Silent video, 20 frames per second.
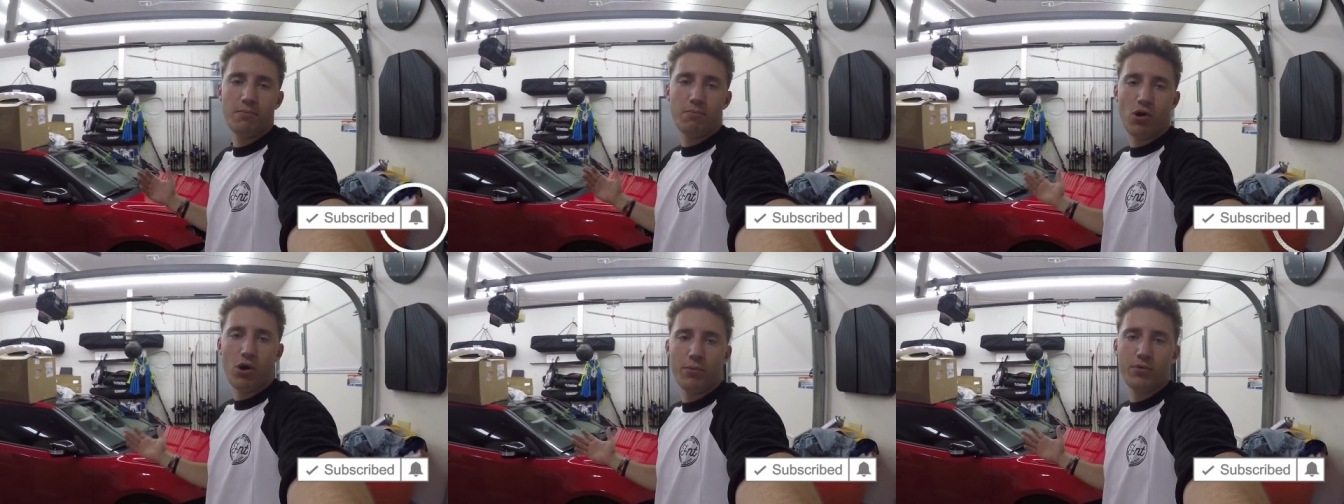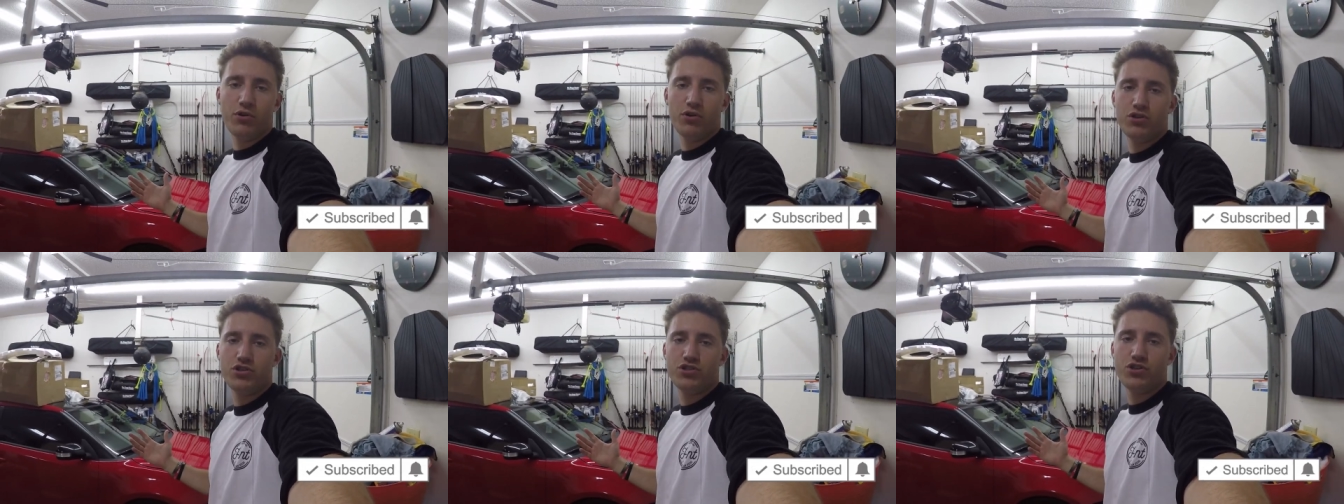I'm
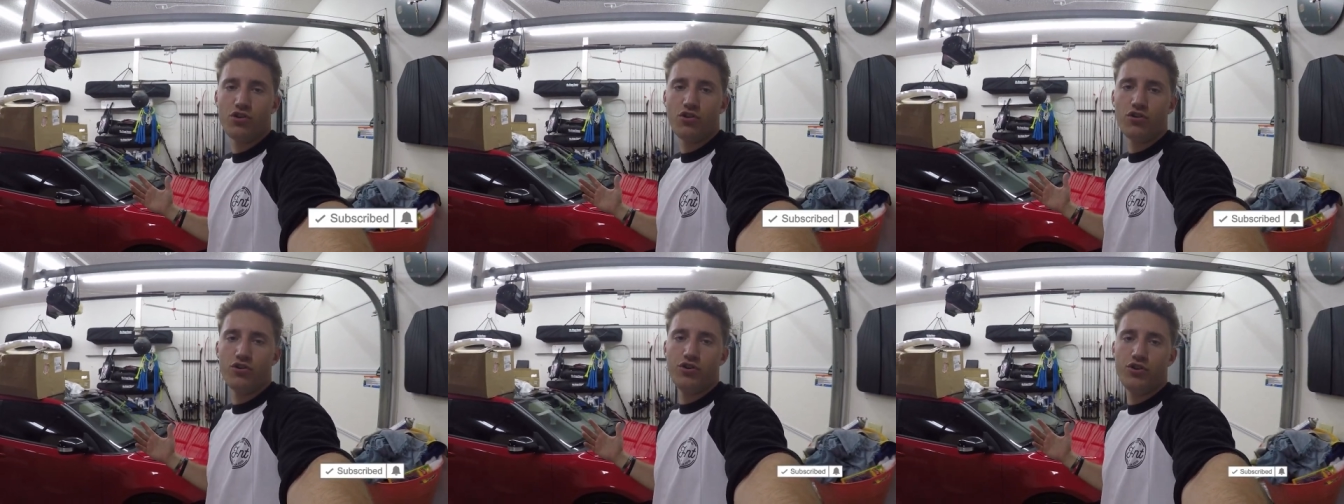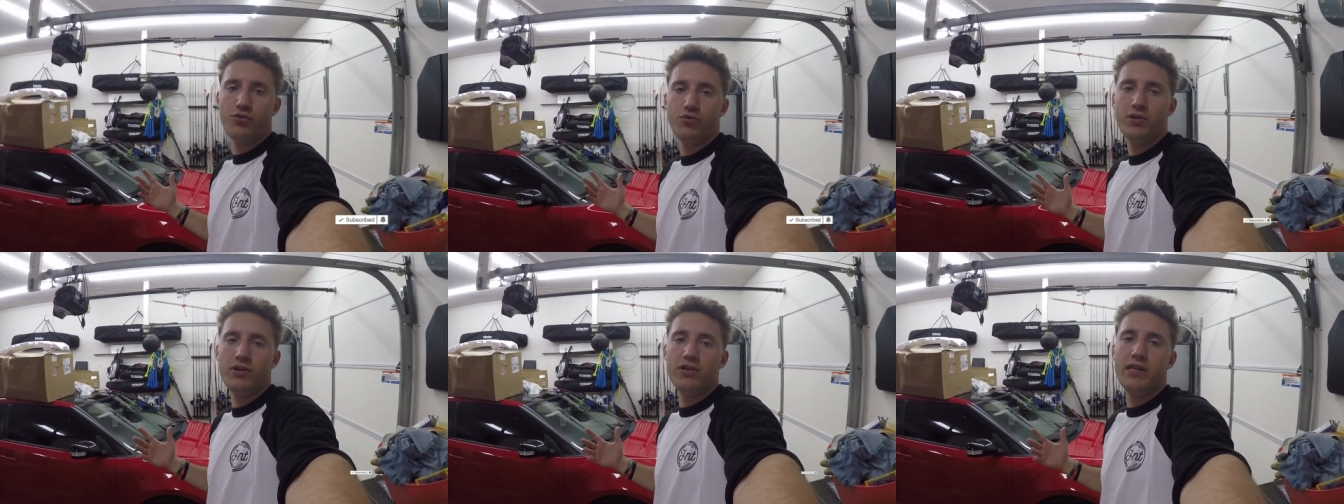probably going to start
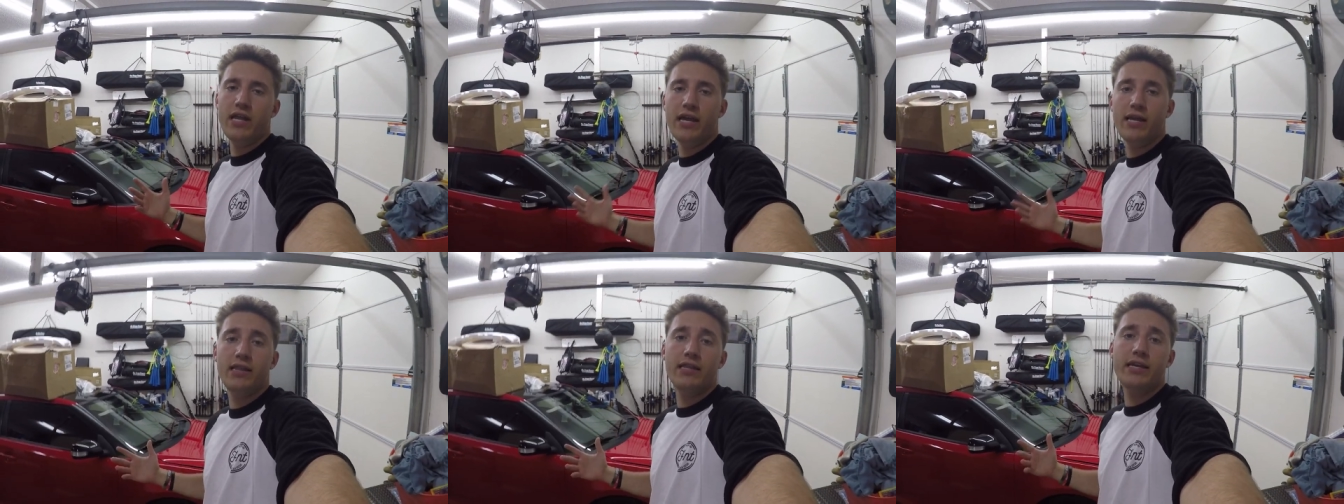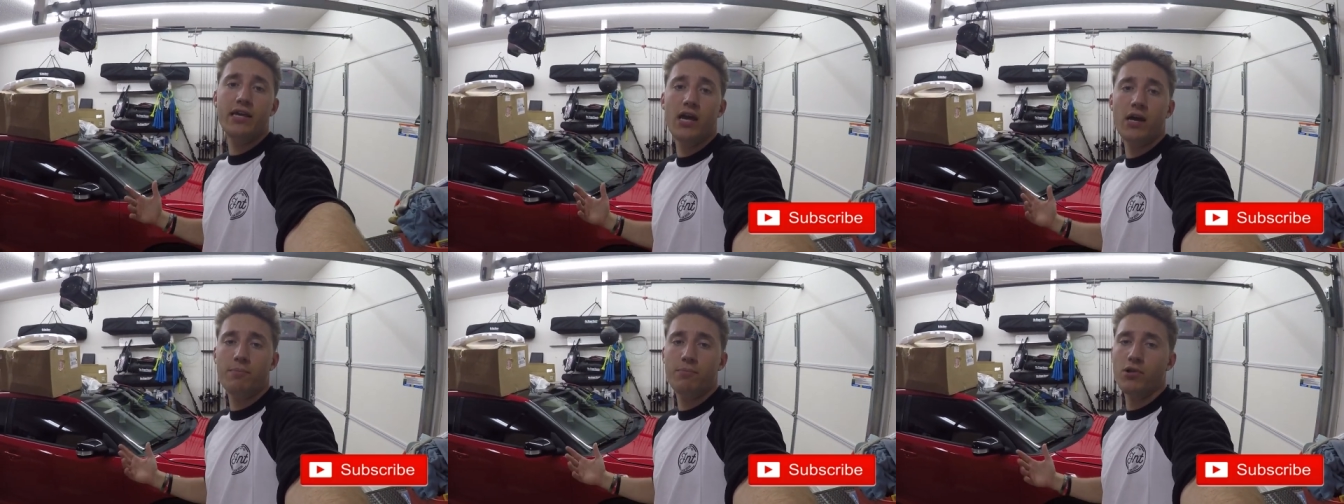doing
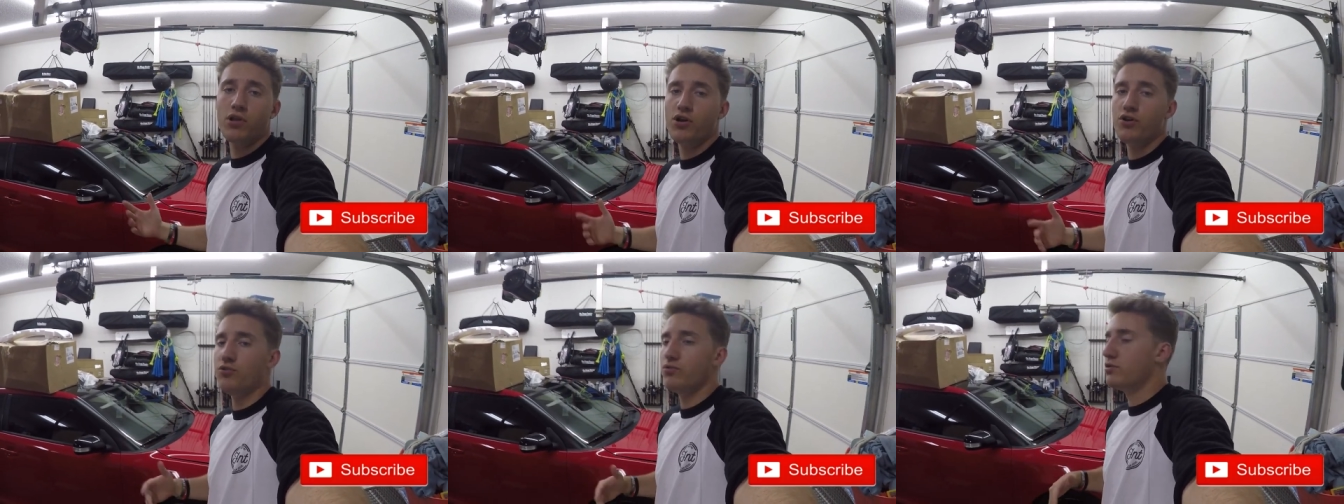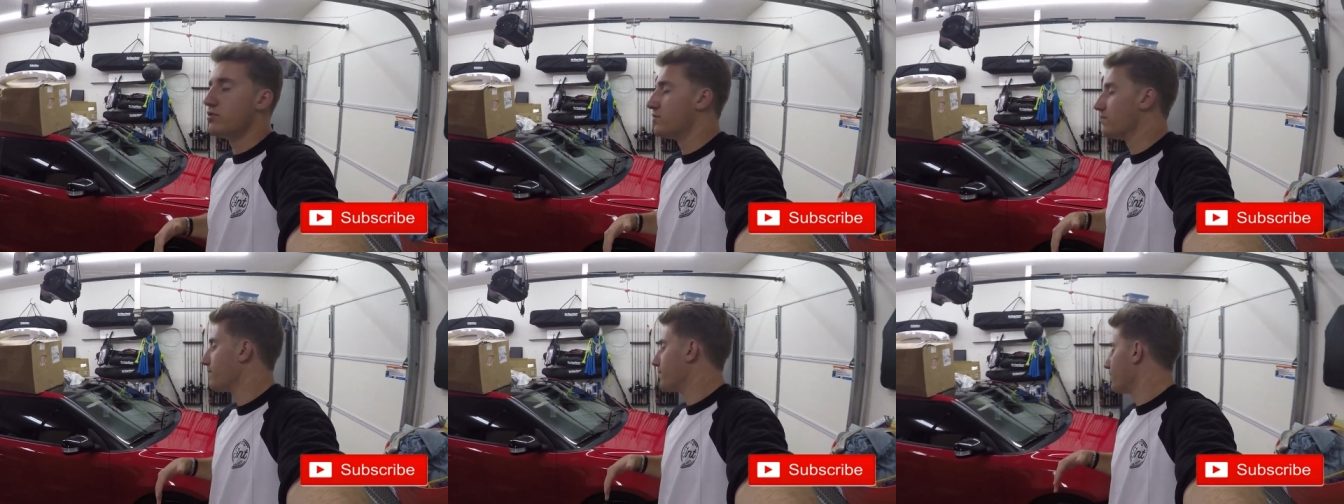daily
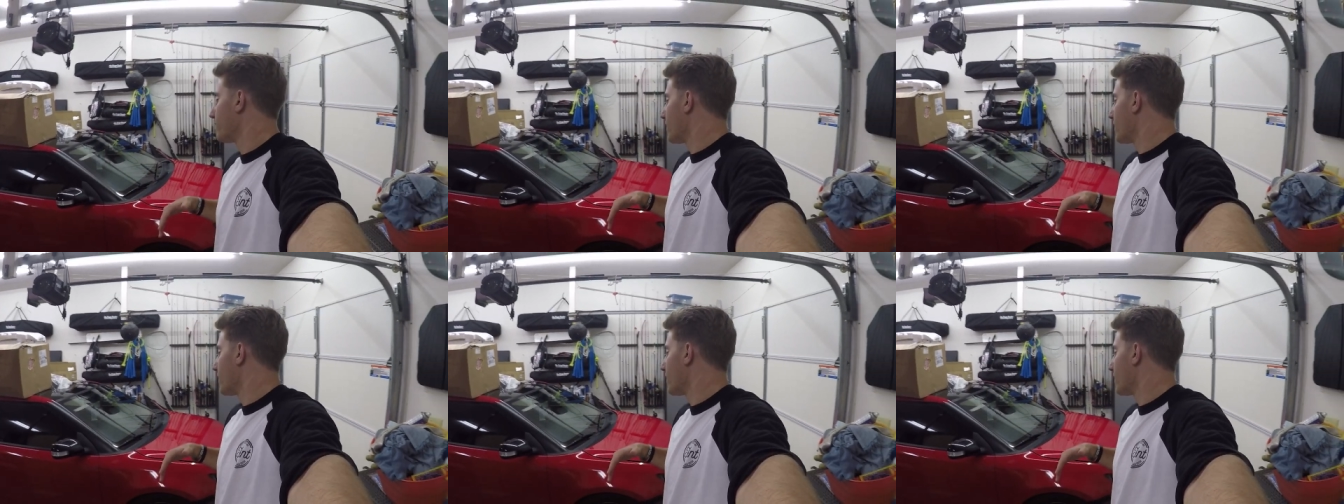uploads